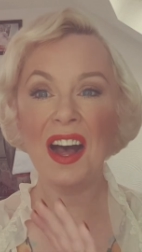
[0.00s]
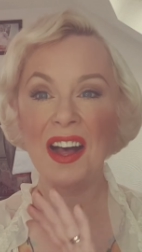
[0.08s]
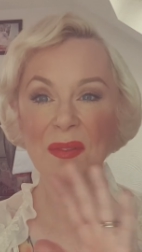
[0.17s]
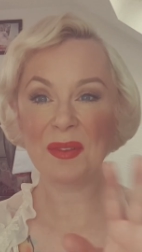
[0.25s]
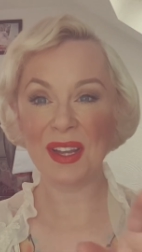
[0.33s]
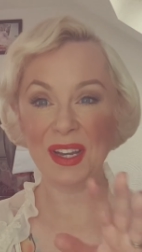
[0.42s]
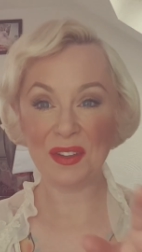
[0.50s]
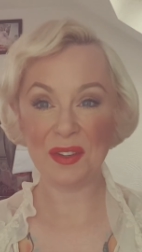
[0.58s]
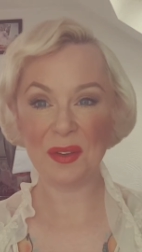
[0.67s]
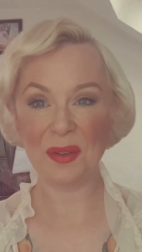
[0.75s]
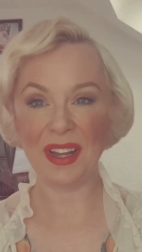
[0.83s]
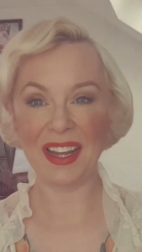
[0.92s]
I'm going to
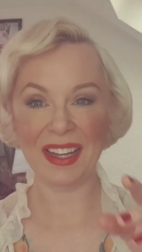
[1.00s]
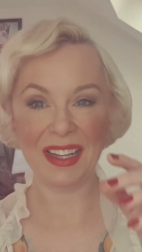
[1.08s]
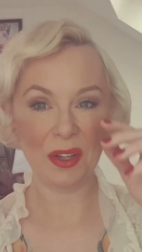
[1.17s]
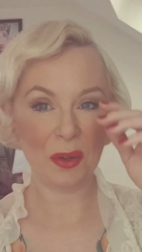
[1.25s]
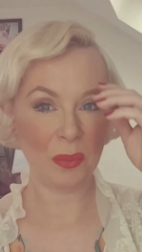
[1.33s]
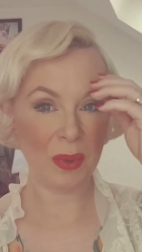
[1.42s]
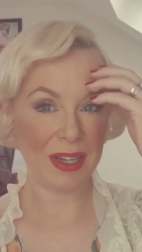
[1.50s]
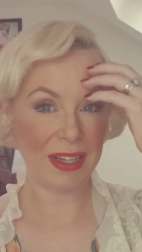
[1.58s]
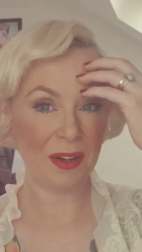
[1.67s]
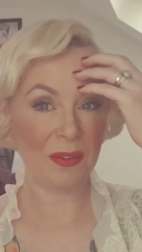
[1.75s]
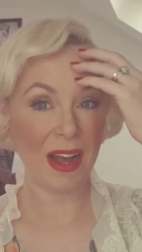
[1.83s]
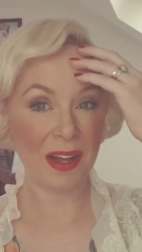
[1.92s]
do like a little
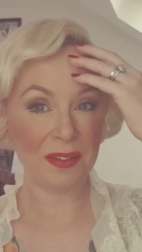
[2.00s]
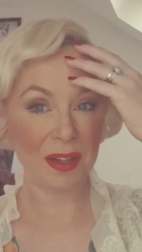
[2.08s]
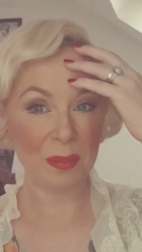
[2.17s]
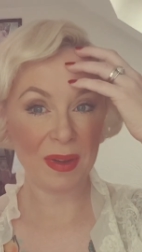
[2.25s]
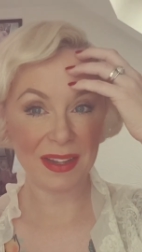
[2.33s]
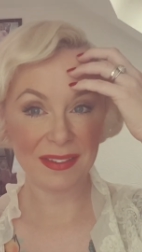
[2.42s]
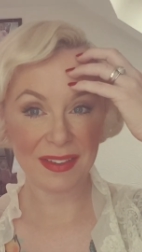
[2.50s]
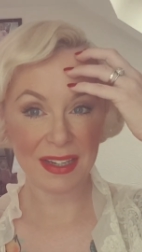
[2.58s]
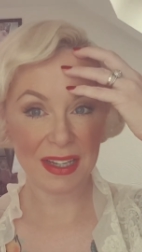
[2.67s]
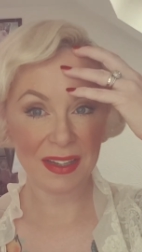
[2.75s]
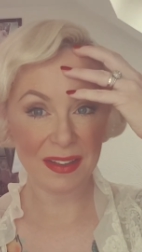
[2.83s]
weekly roundup actually,